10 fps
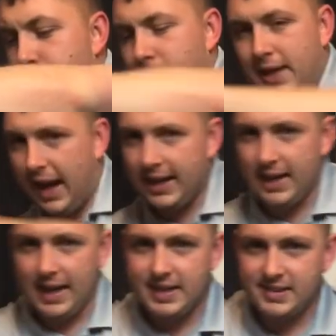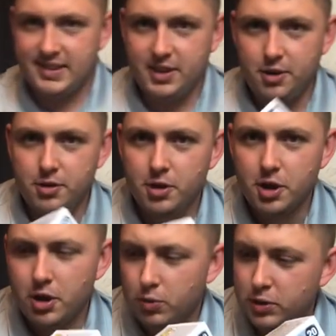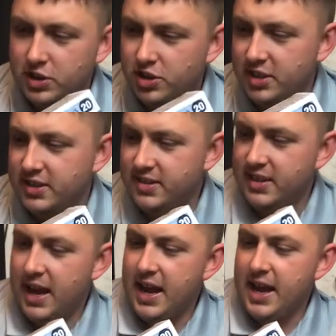a black Ezio, which is